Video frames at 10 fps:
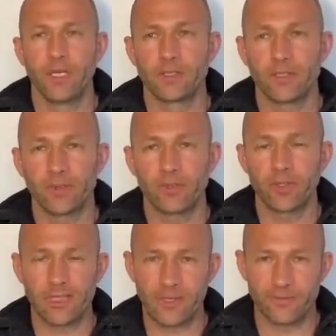So I just wanted to
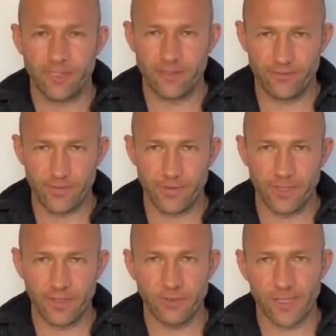clarify a few
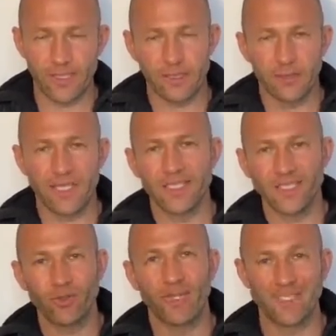things to make it a lot easier
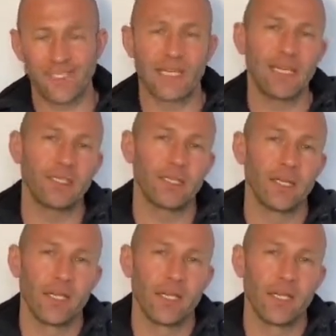to understand.